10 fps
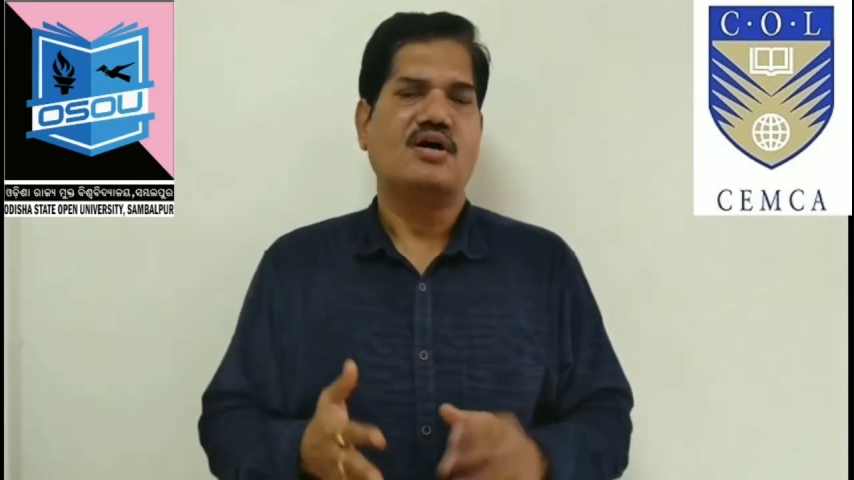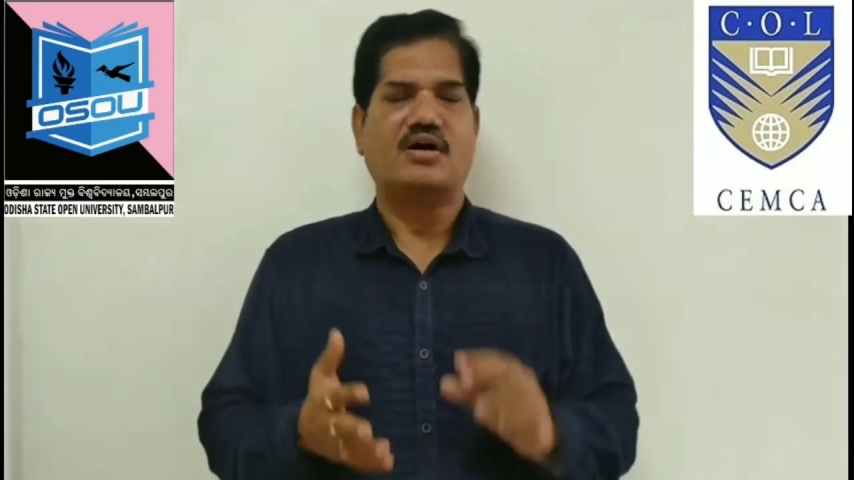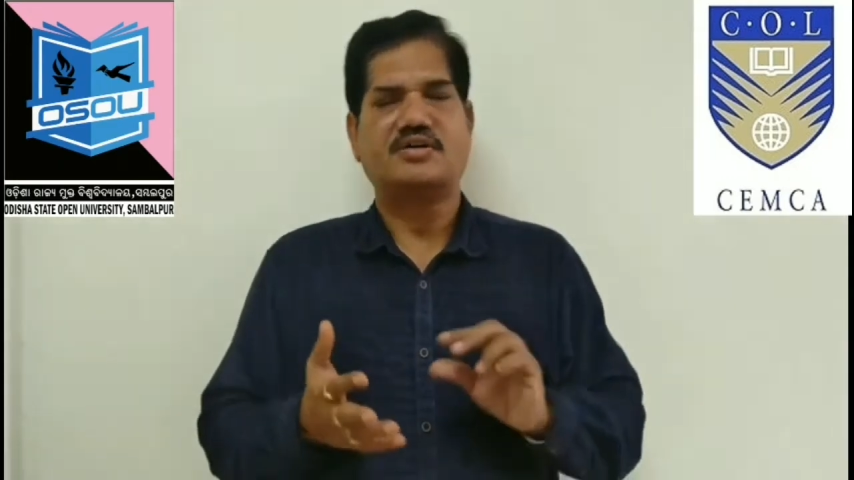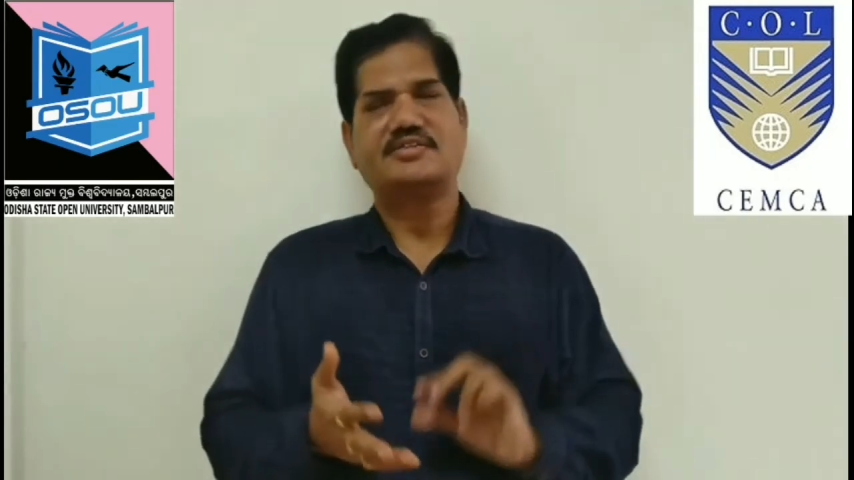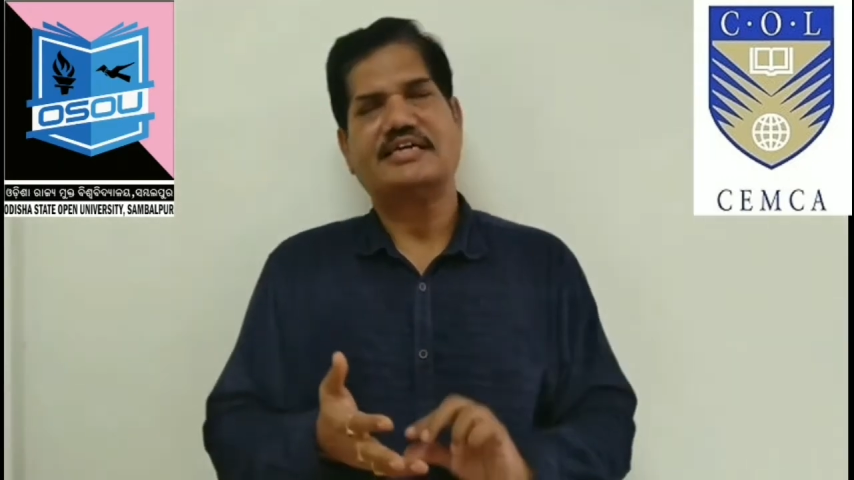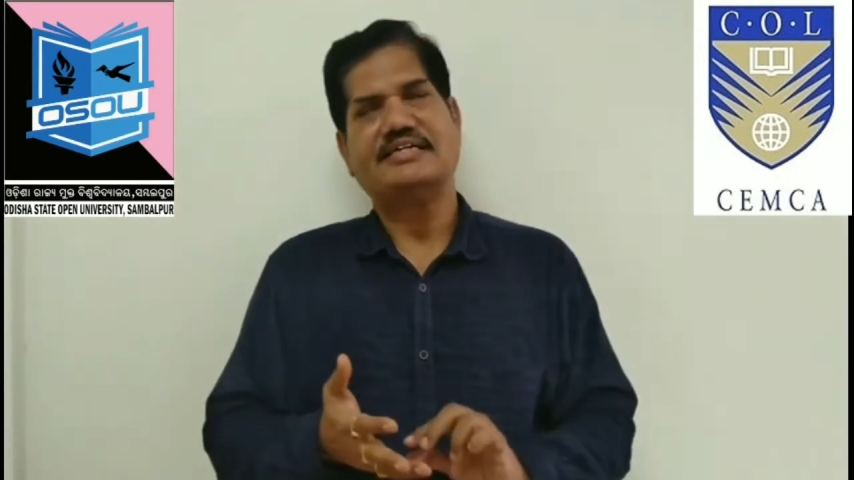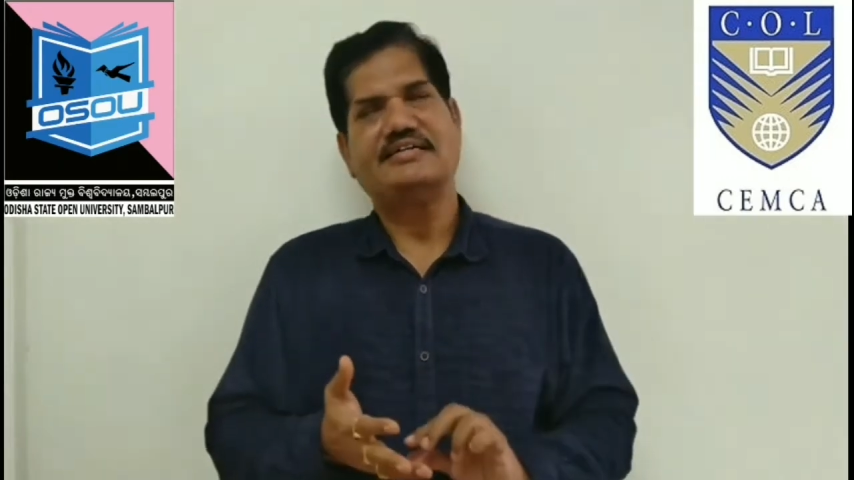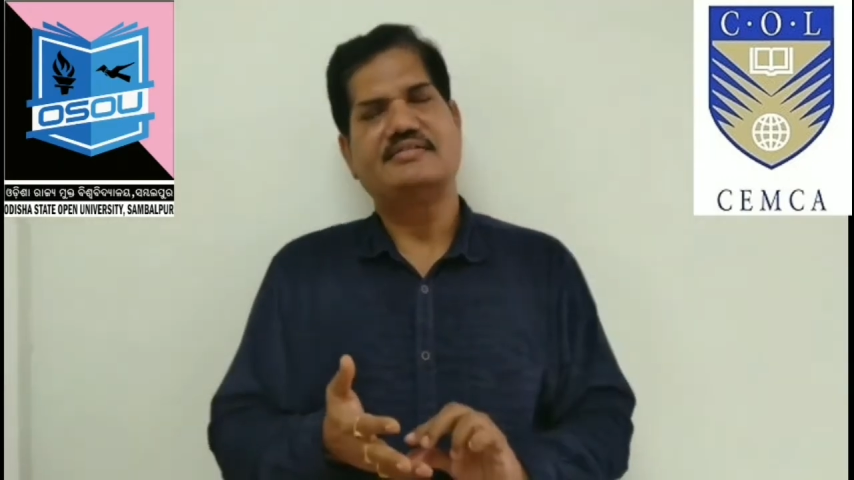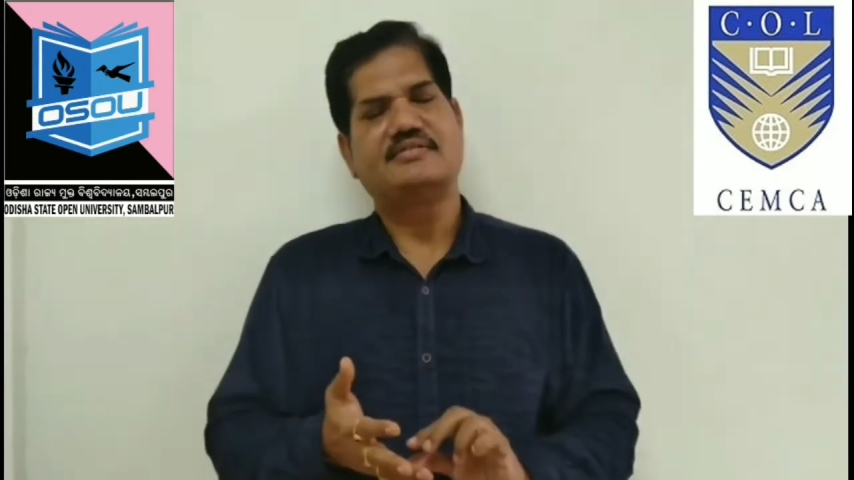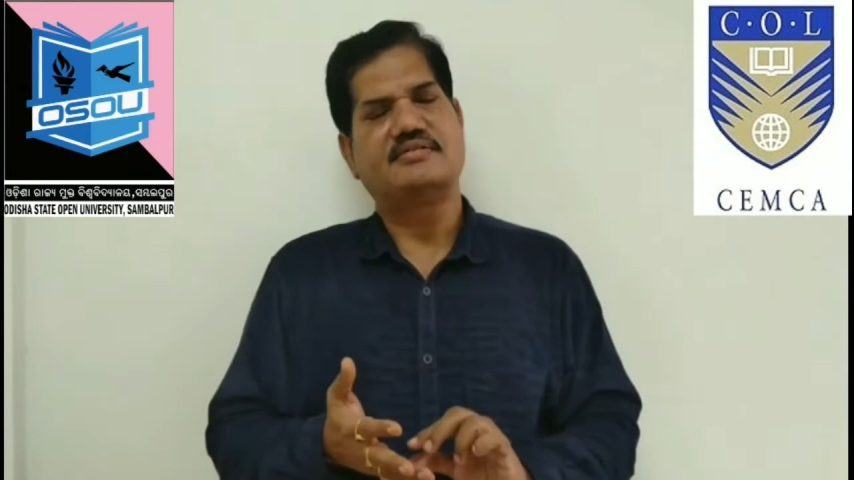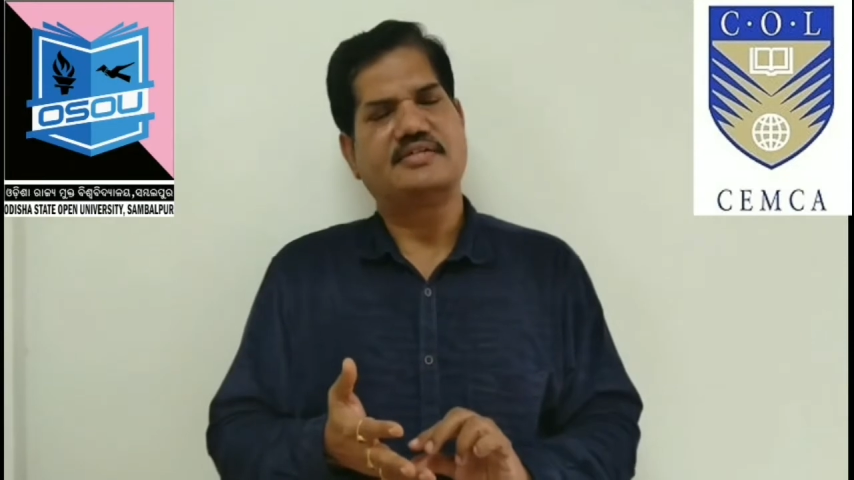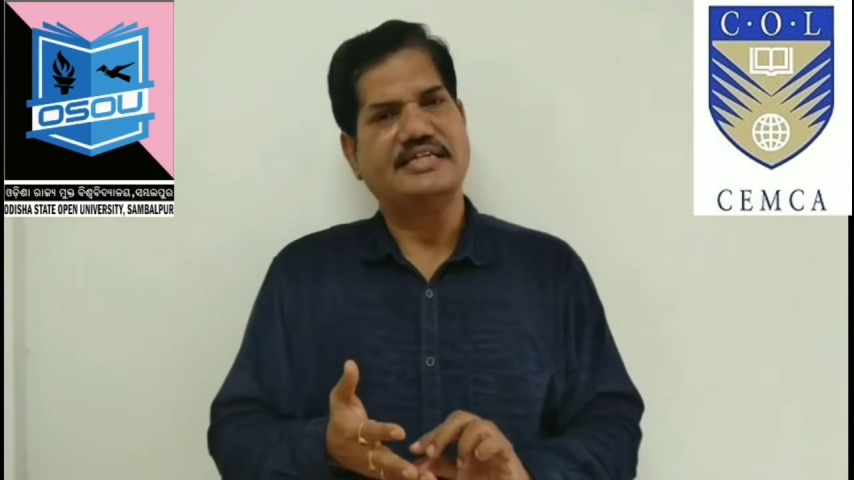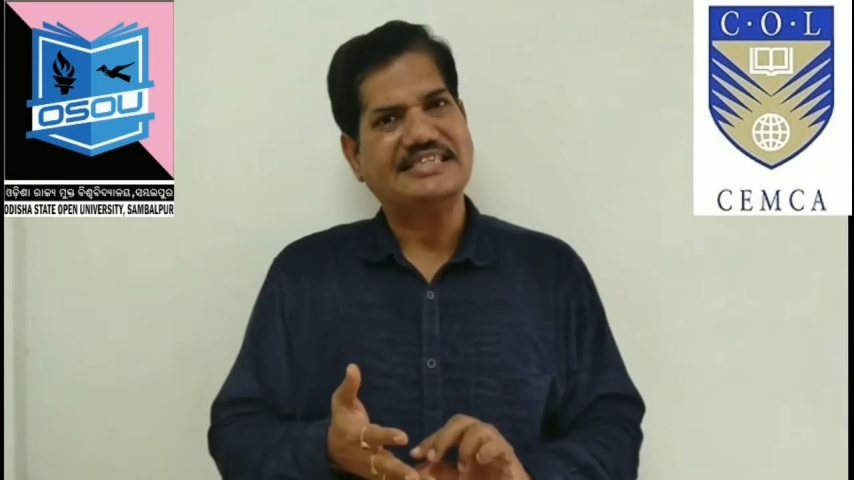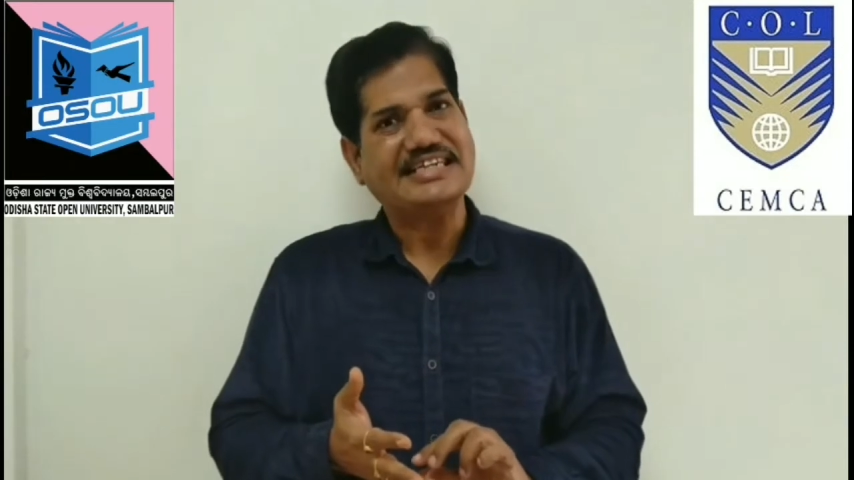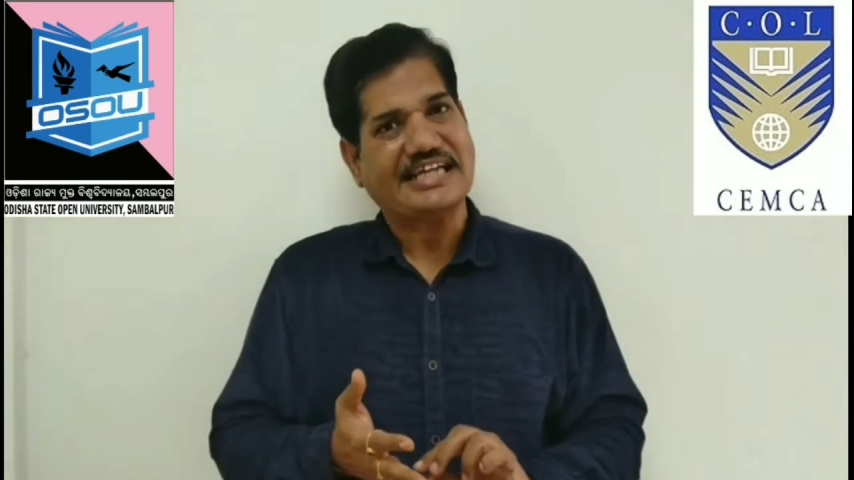Under the
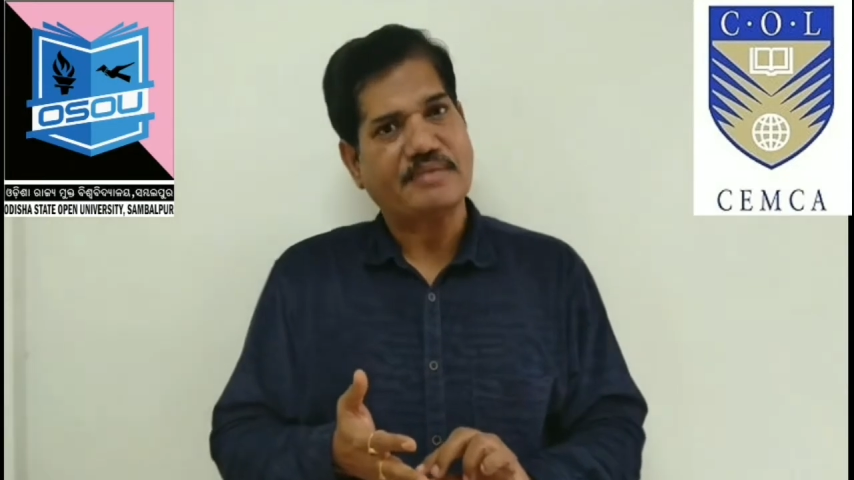teaching